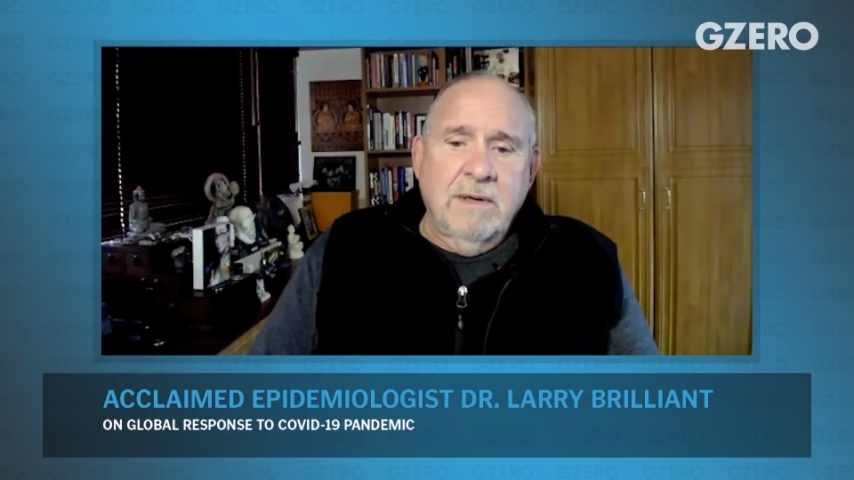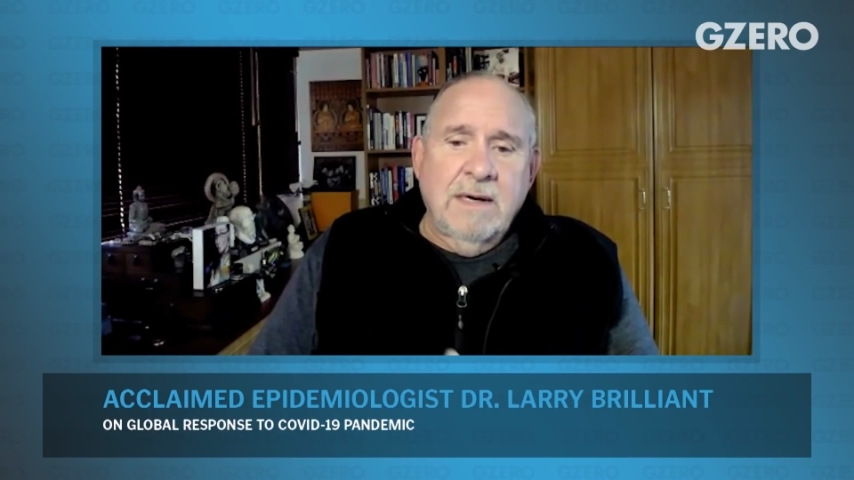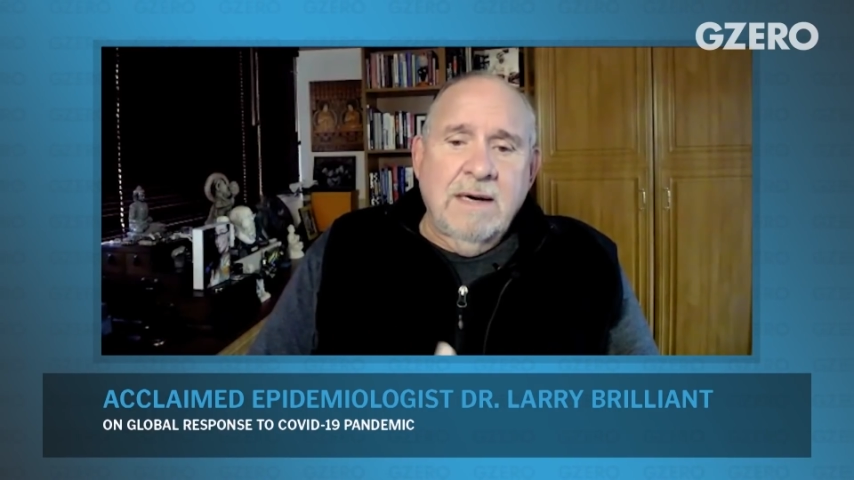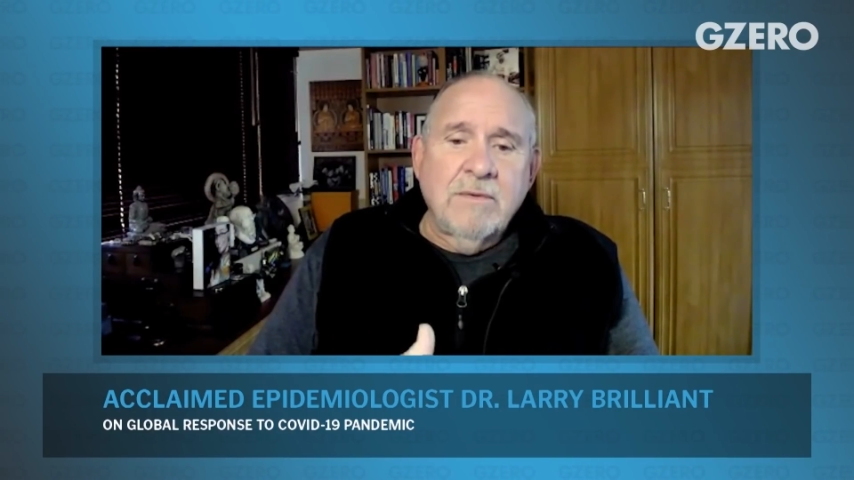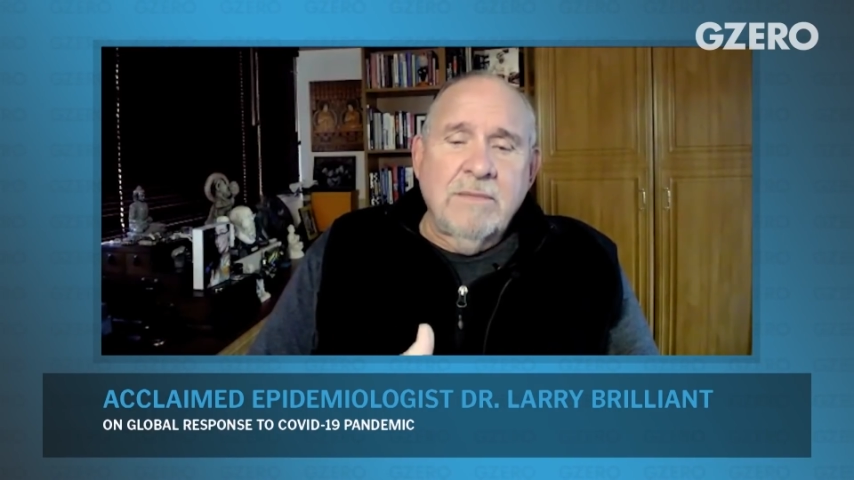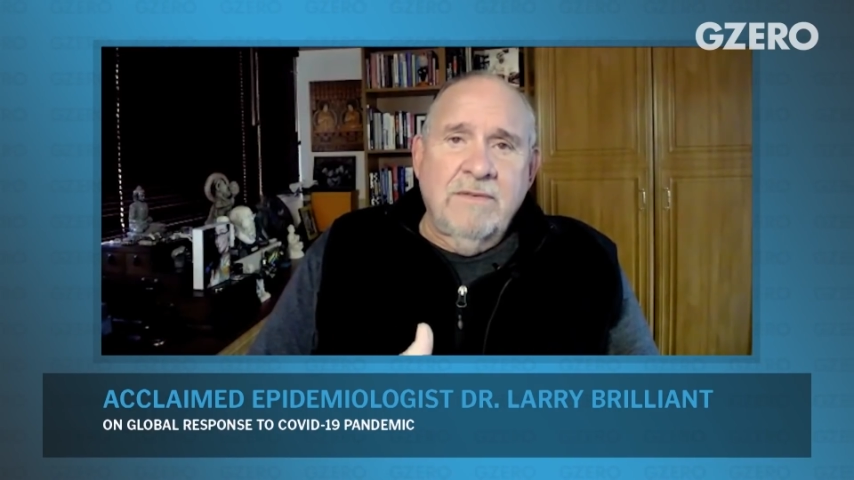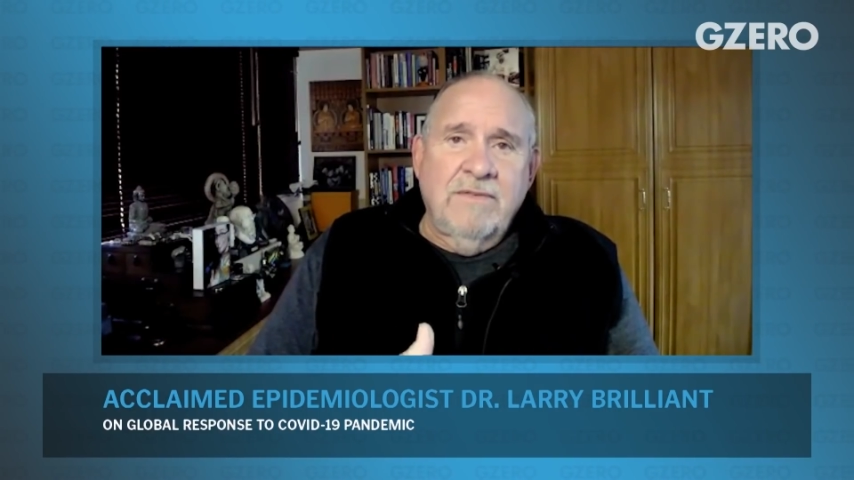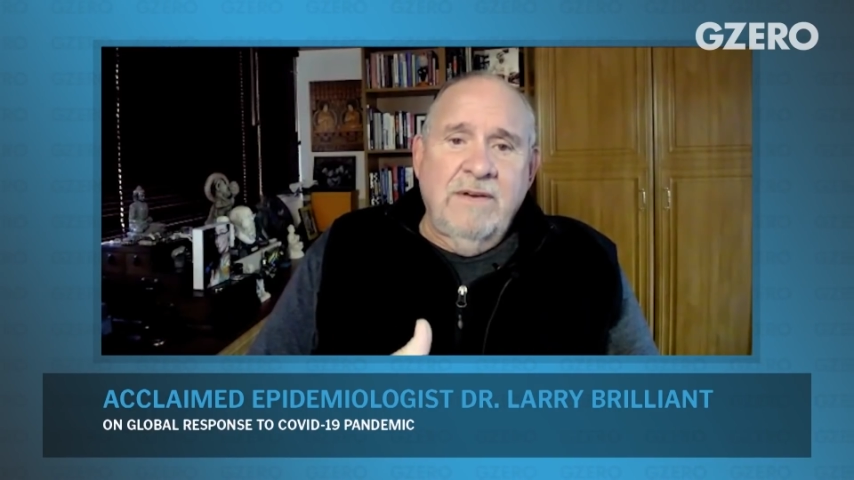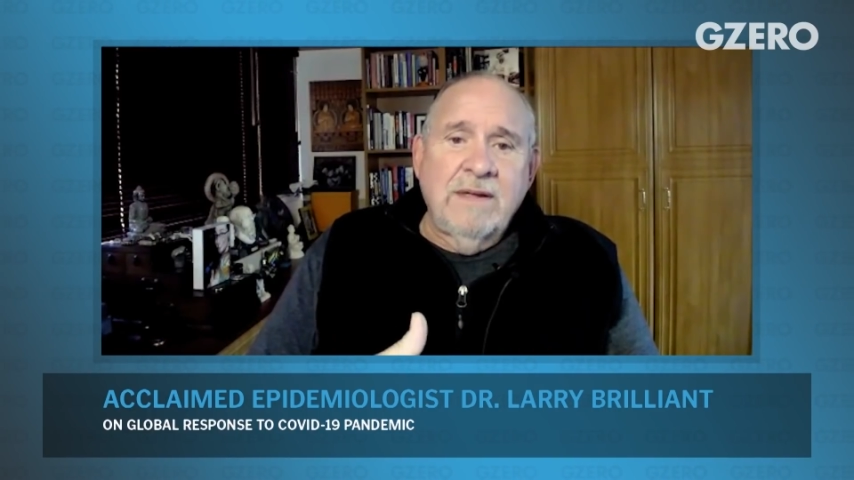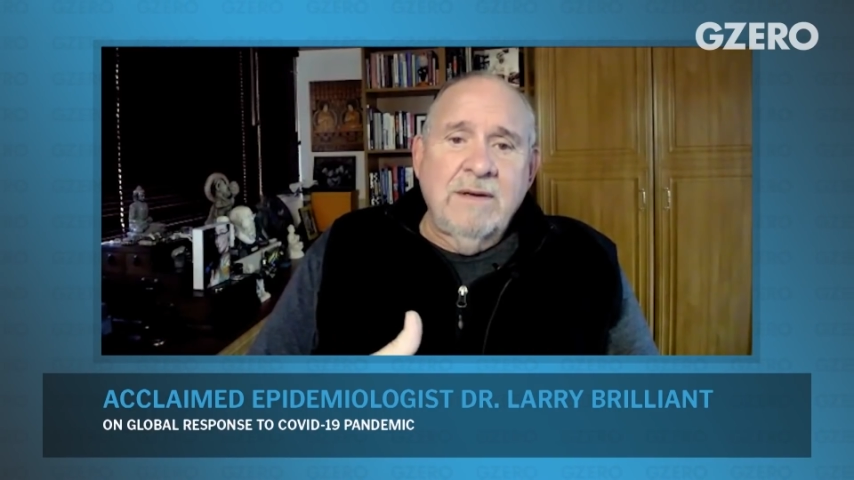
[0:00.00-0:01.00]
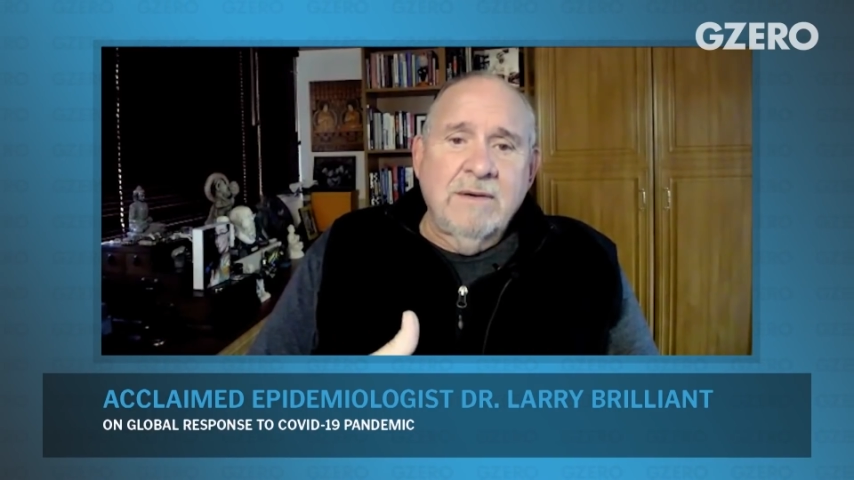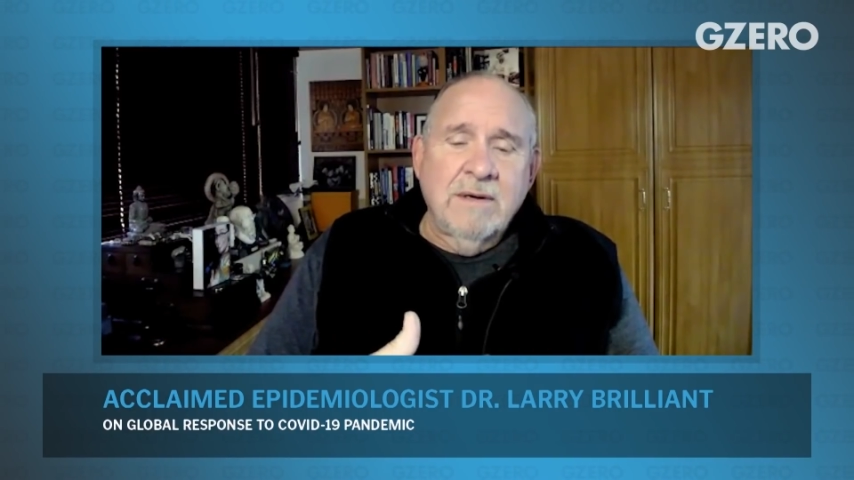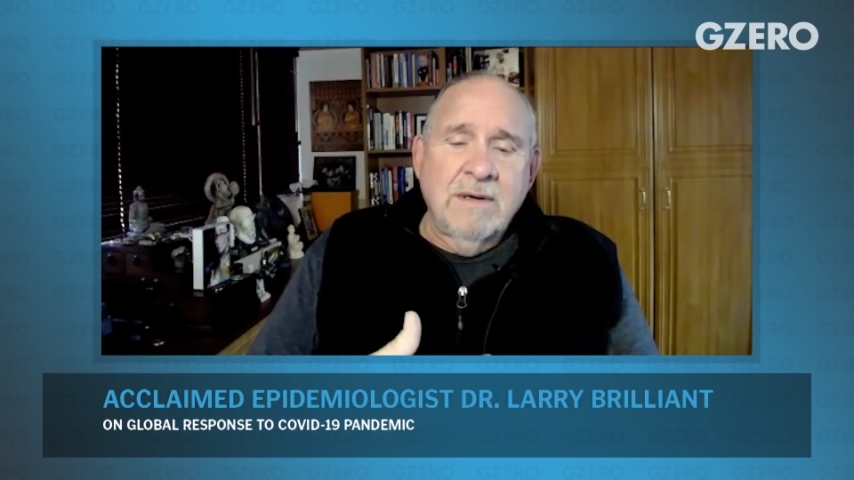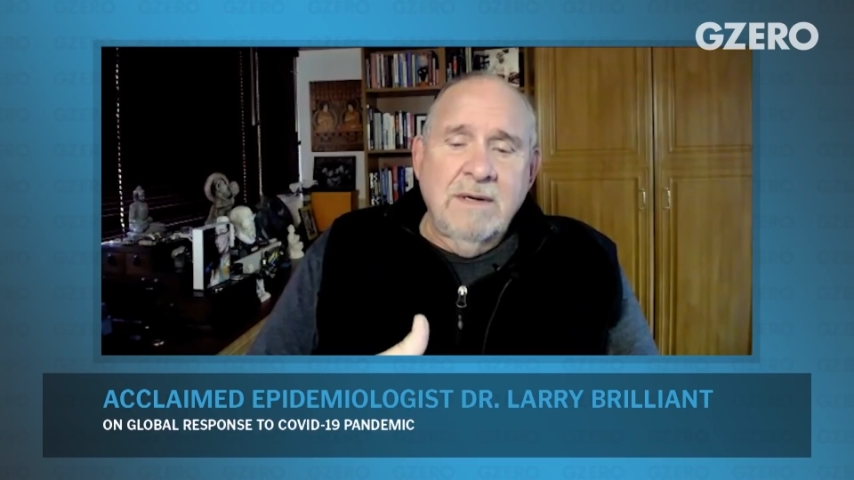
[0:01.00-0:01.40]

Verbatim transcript: government failure